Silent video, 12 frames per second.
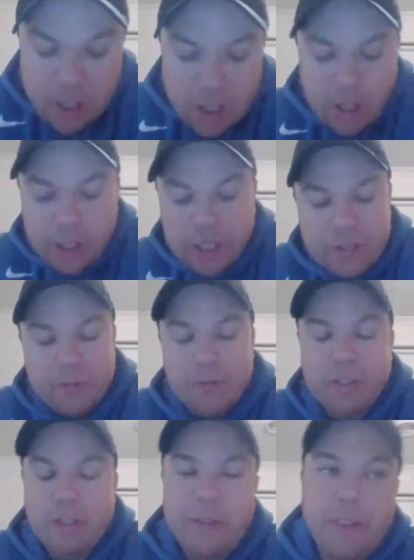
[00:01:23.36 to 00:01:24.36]
guess
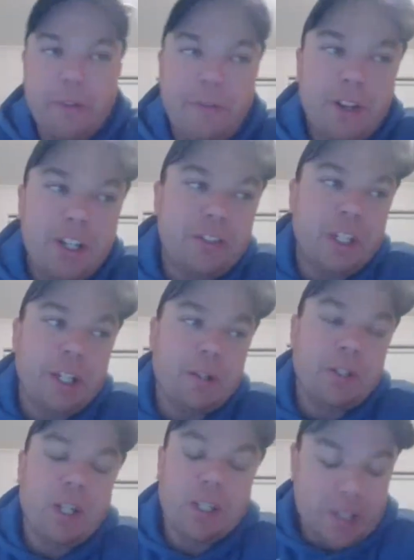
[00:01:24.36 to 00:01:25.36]
the first thing I'd
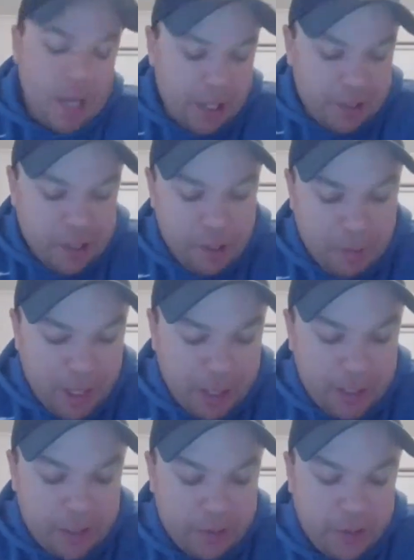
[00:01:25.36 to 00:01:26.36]
like to ask you
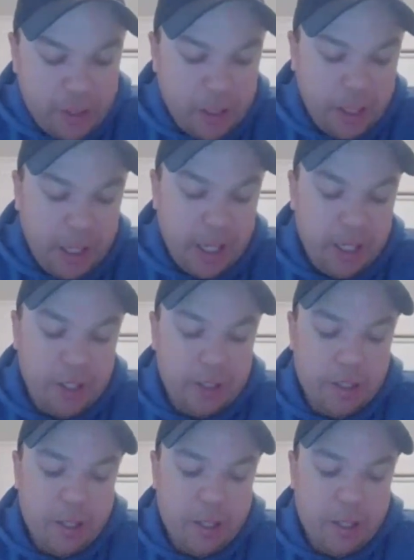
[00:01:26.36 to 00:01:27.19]
about is how did